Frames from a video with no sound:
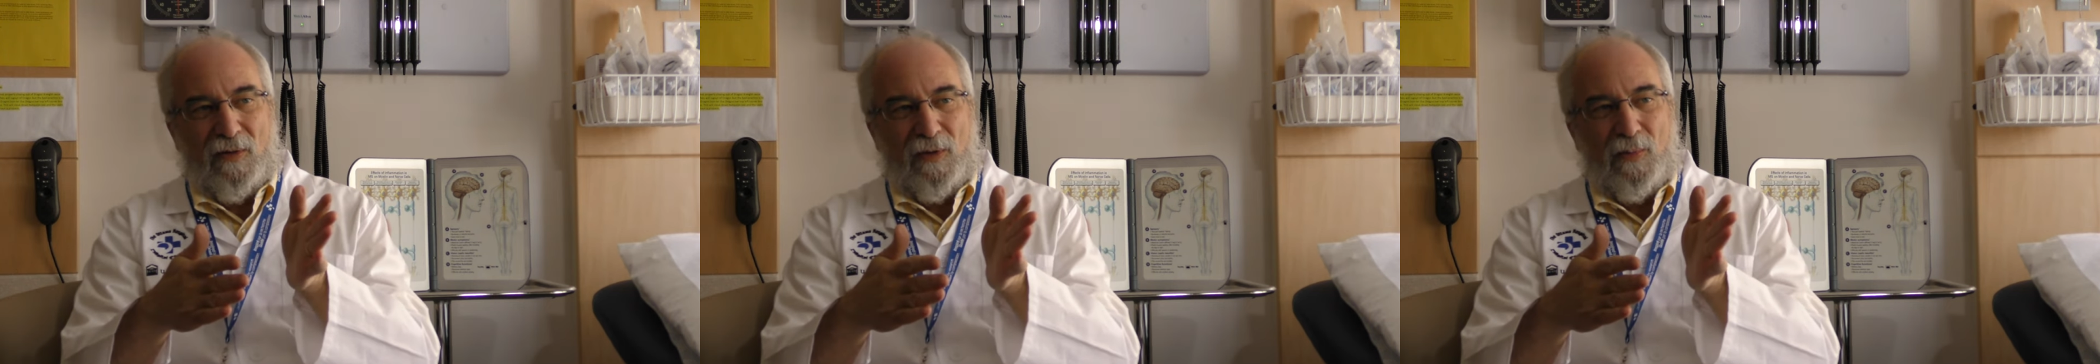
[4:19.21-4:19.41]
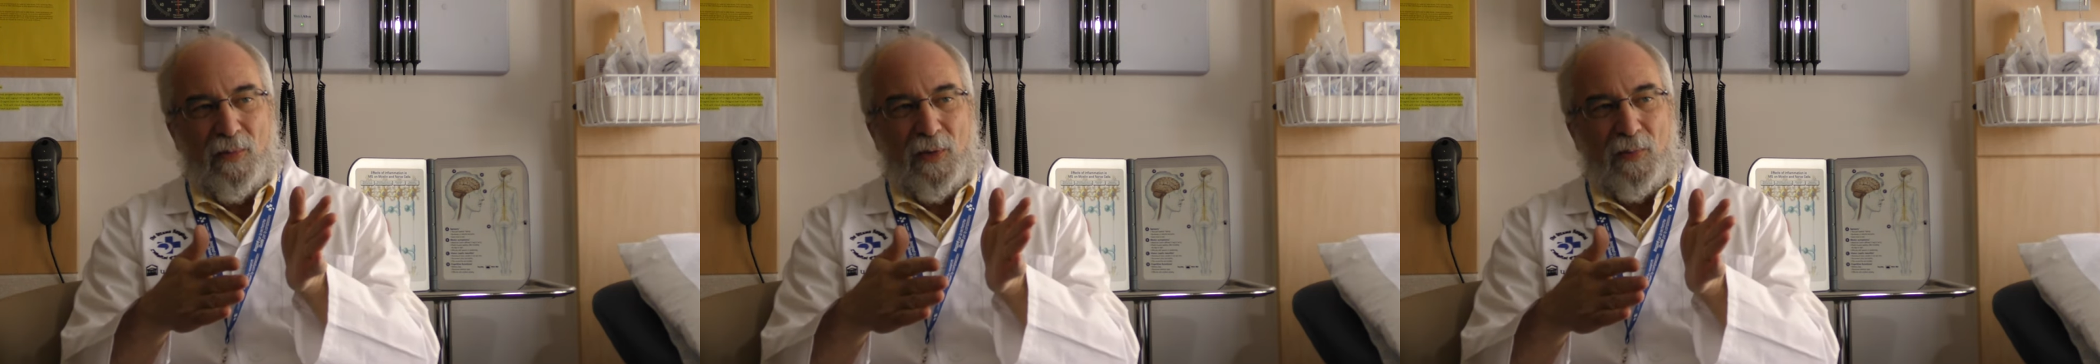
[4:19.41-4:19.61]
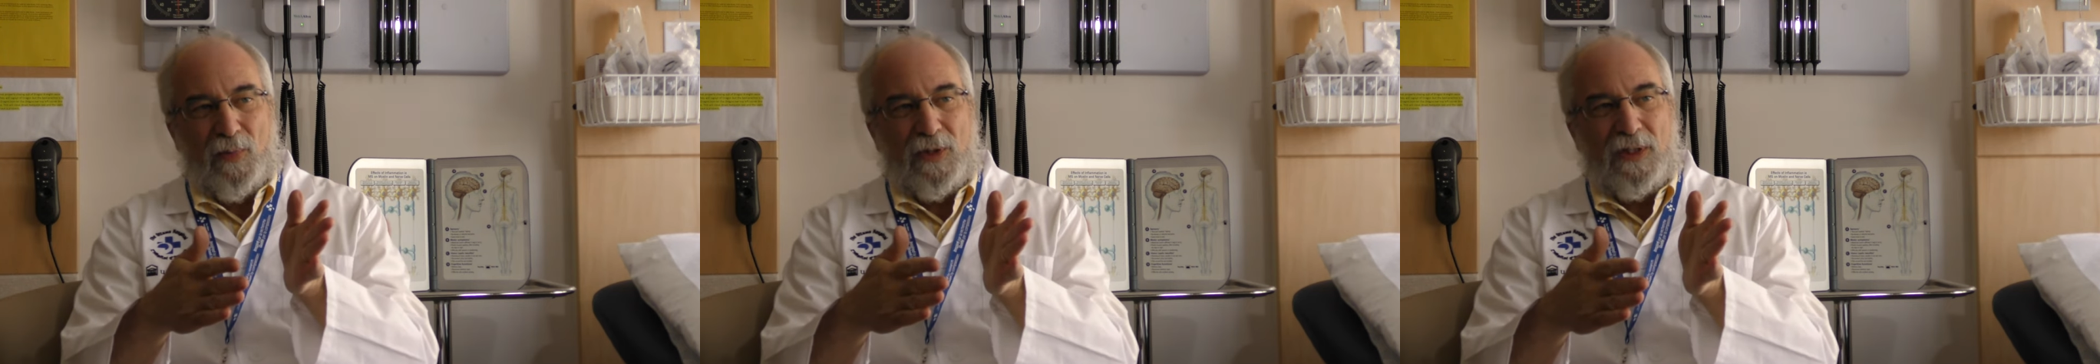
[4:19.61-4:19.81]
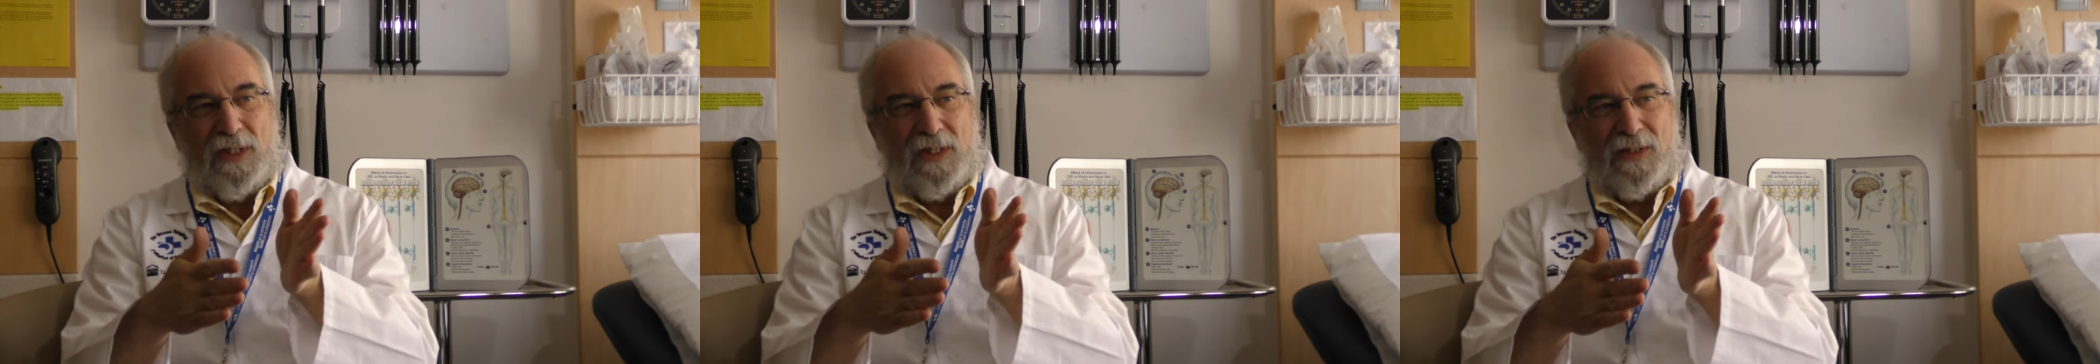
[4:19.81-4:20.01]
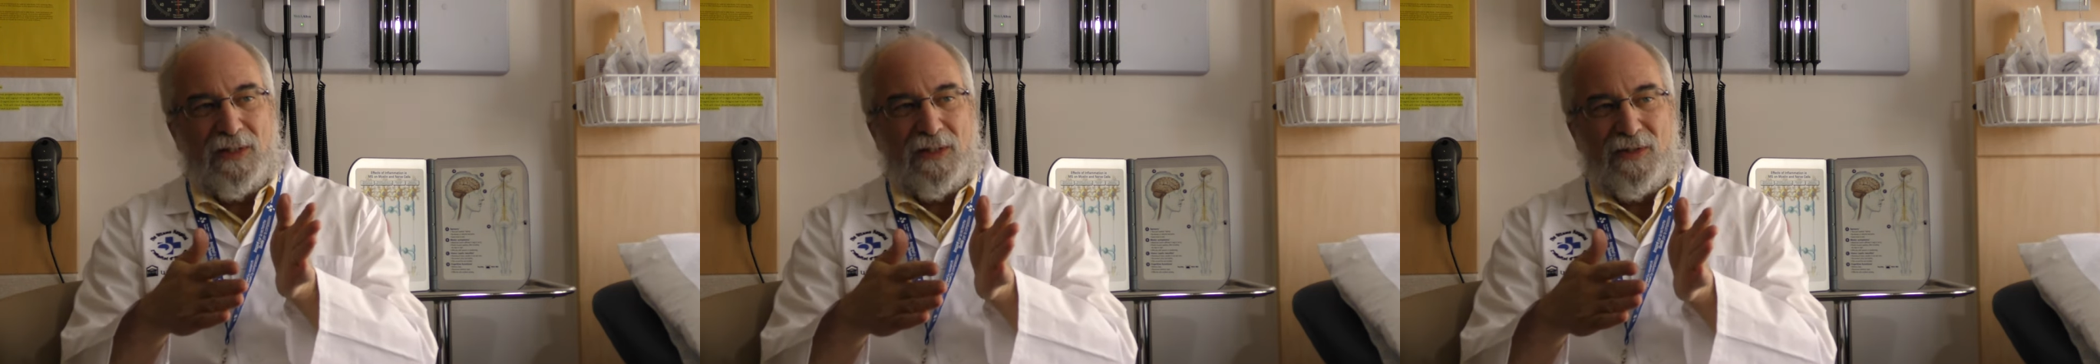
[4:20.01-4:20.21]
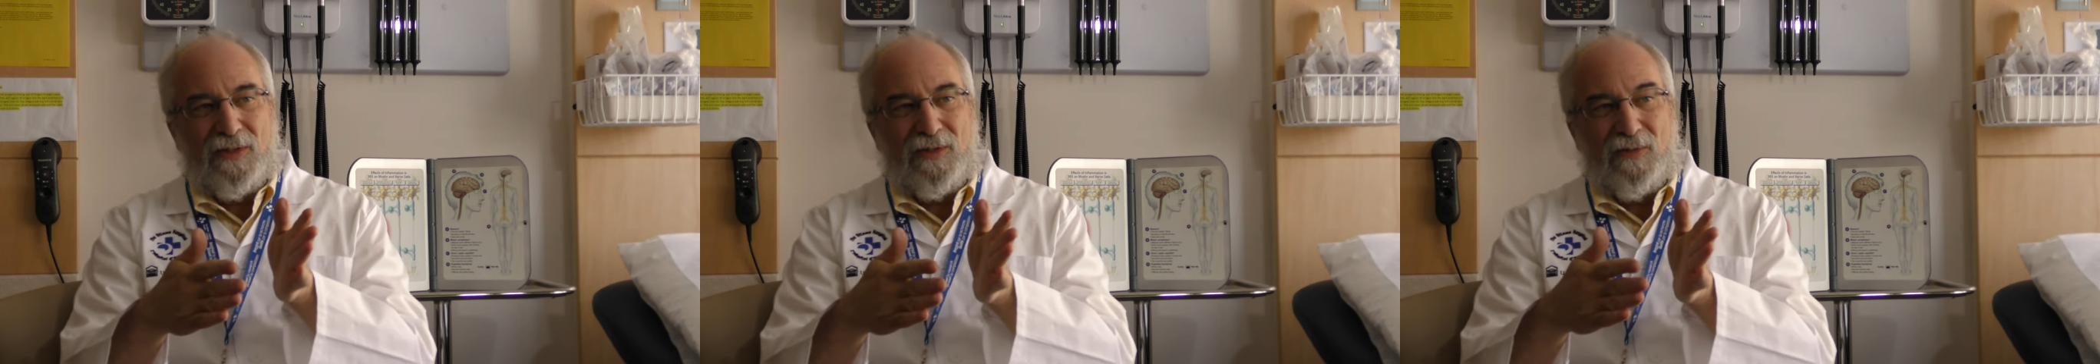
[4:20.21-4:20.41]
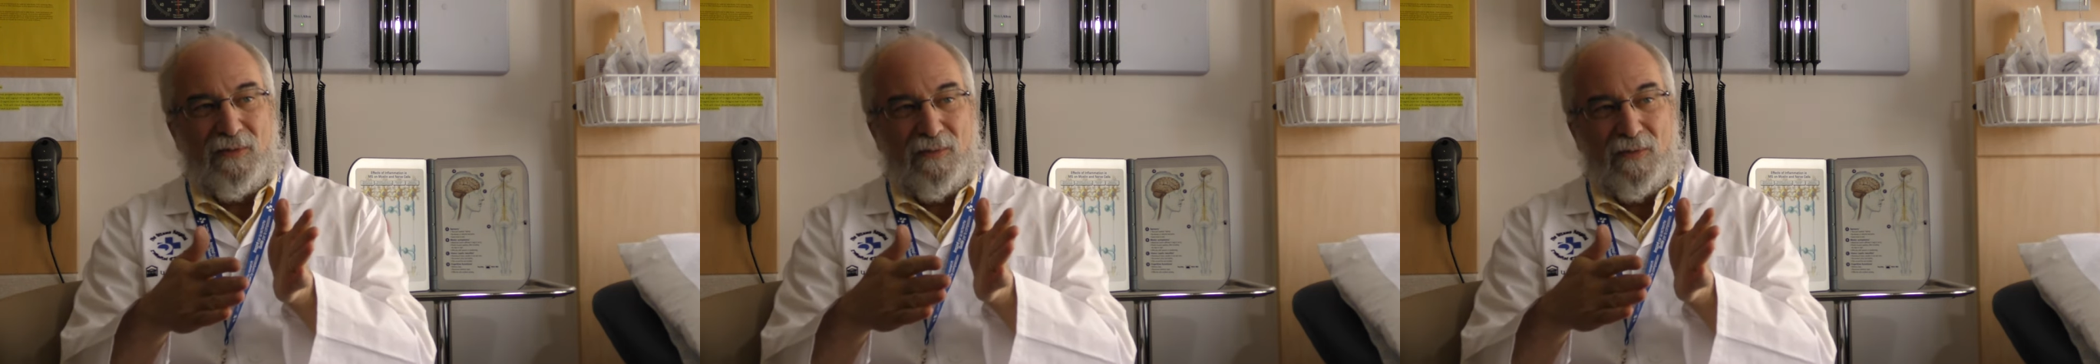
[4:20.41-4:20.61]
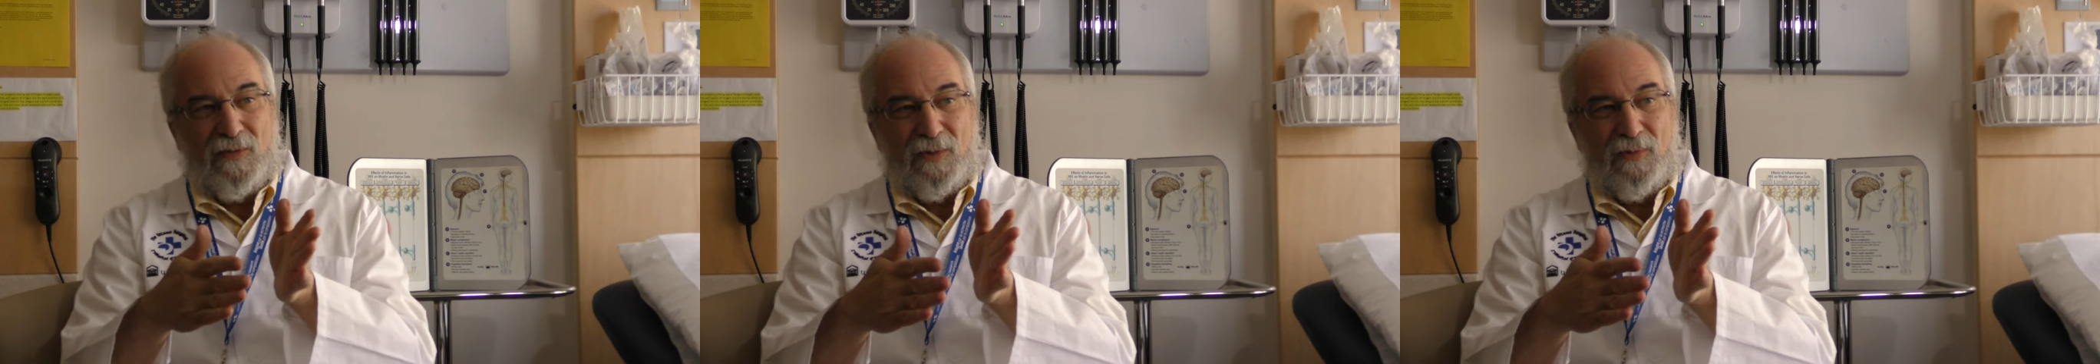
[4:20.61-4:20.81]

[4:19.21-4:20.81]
could be predicted to